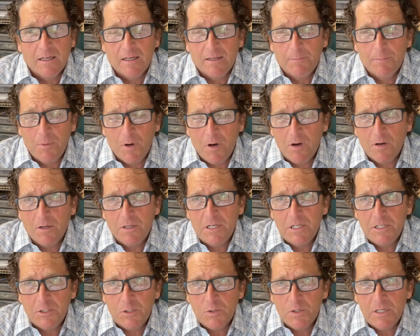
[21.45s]
mahogany
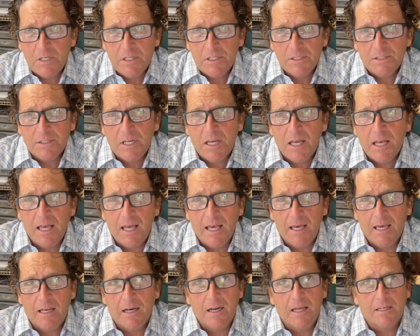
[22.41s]
trees,
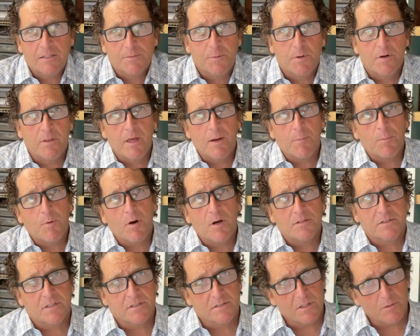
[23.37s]
and as part of that
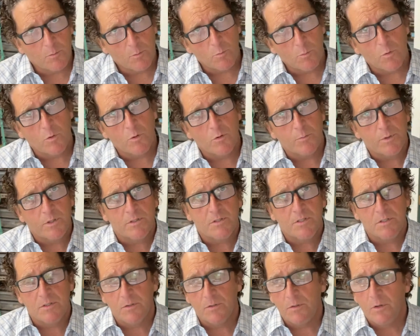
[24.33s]
process they would roll them
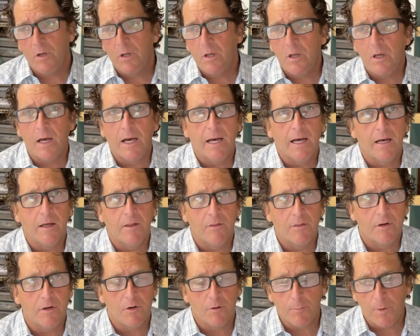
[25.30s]
into the
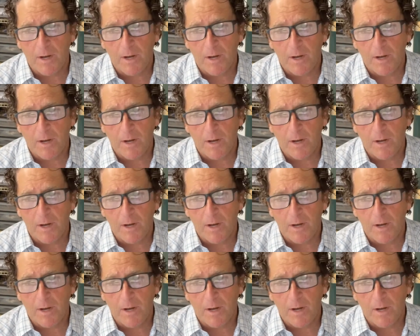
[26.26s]
nearby